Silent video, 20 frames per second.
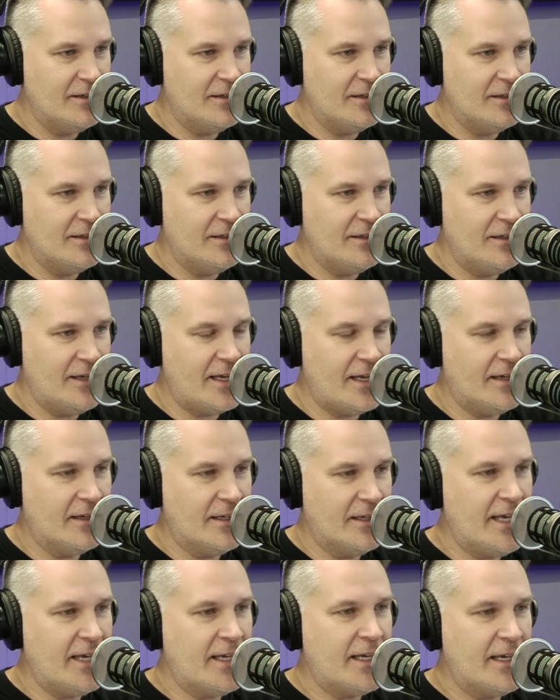You
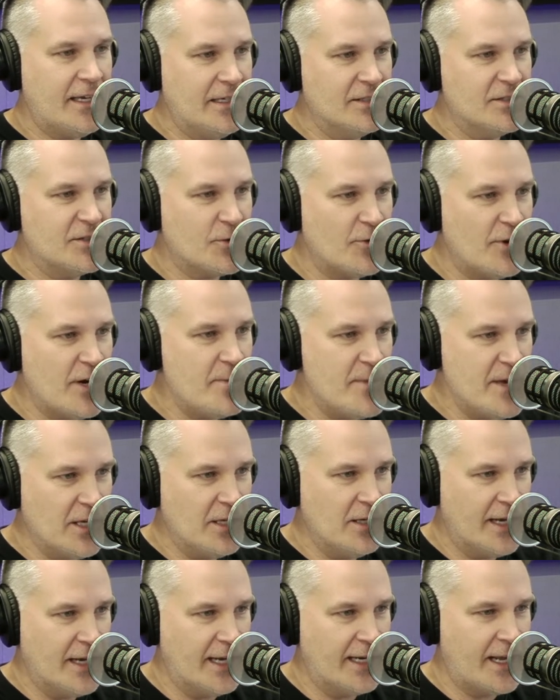had kicking and screaming,
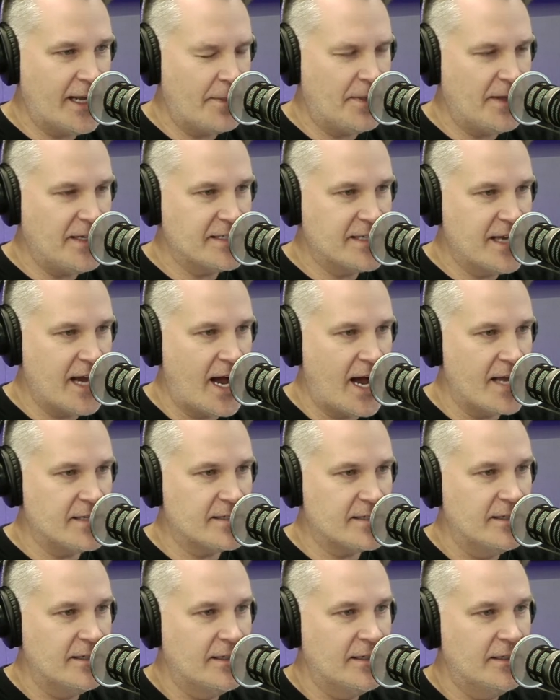you got to get these
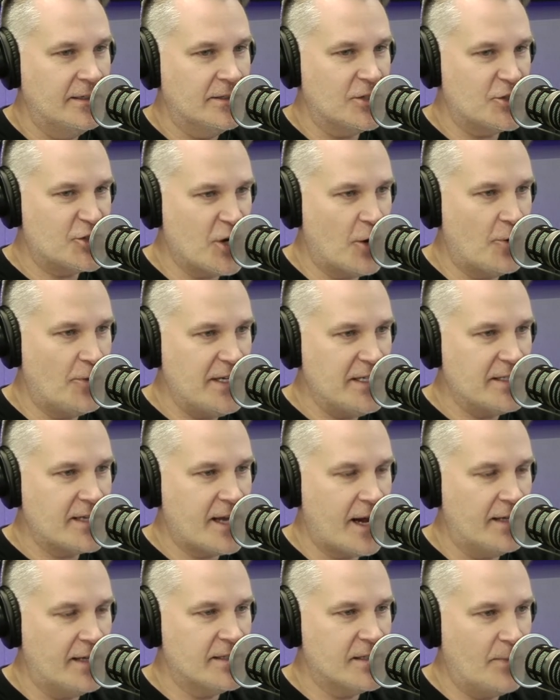guys to show these
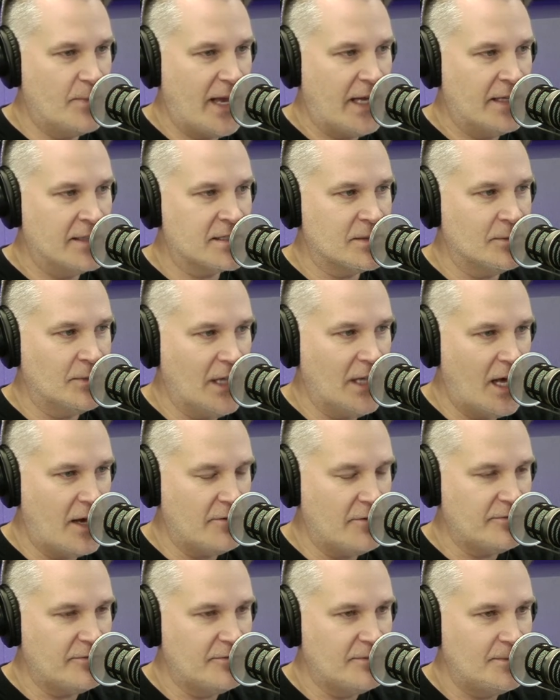kinds of bands some
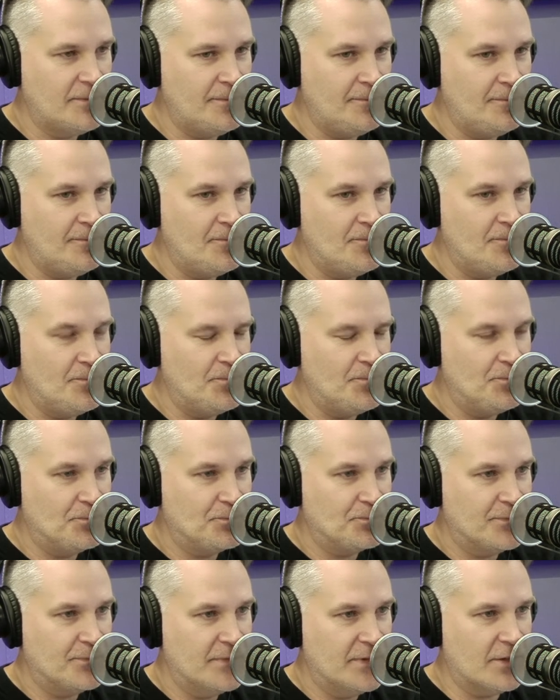love.
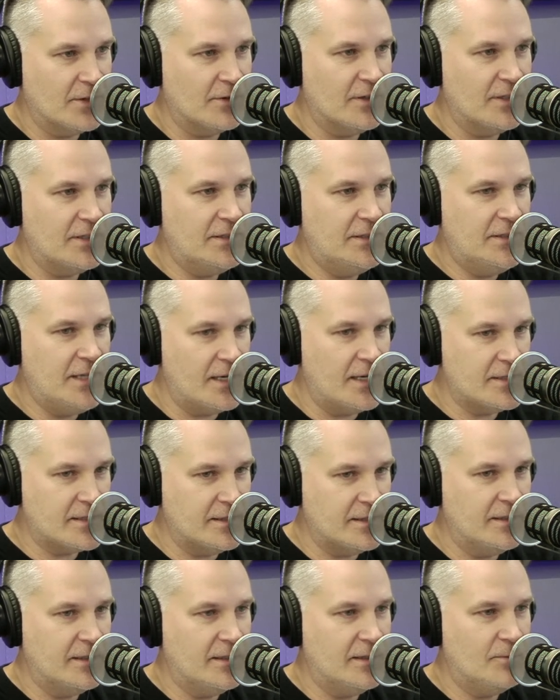There are a
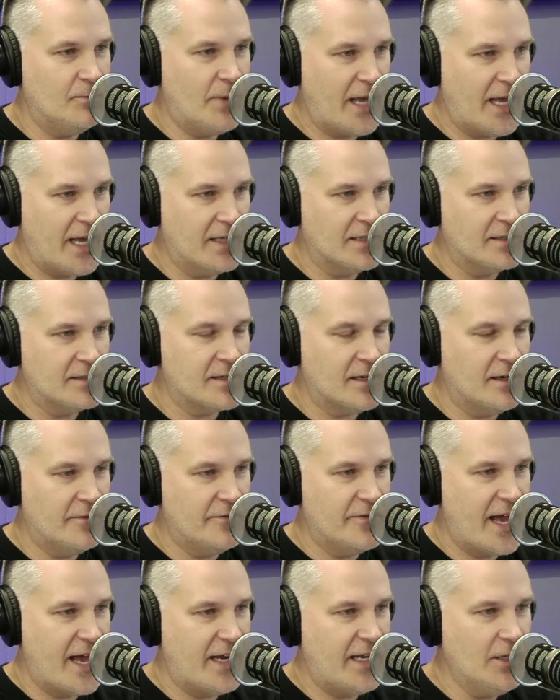dozen bands
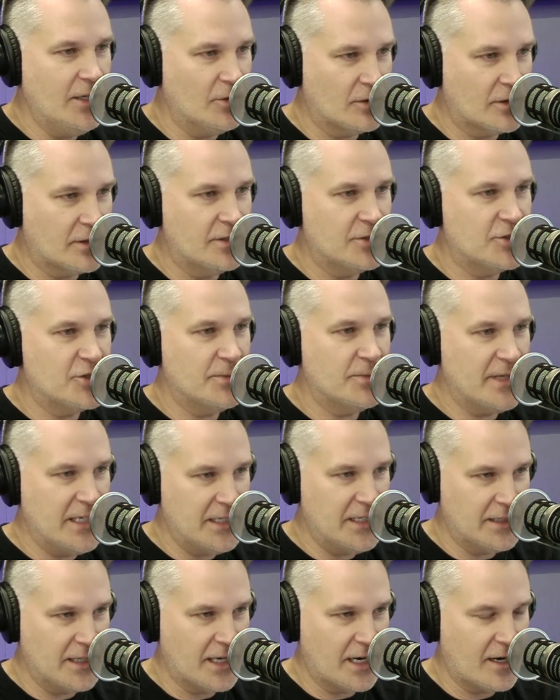of that ilk that should be
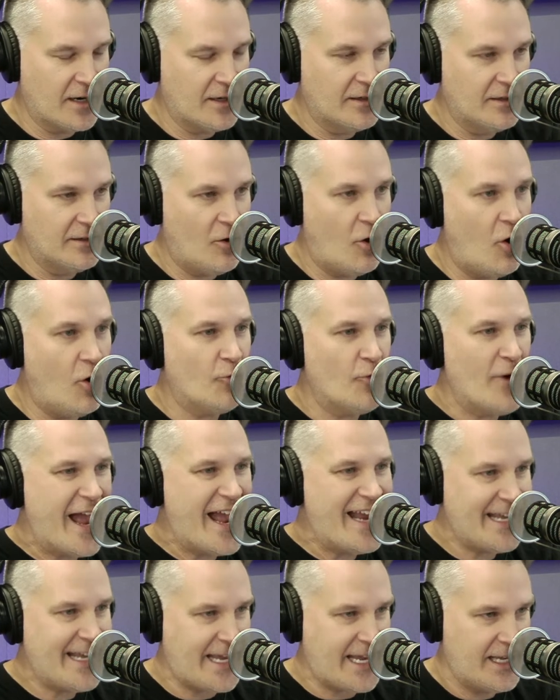in there
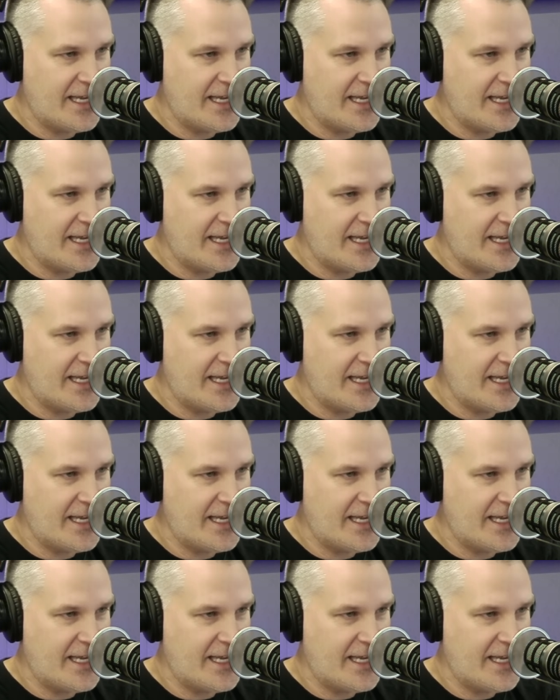already.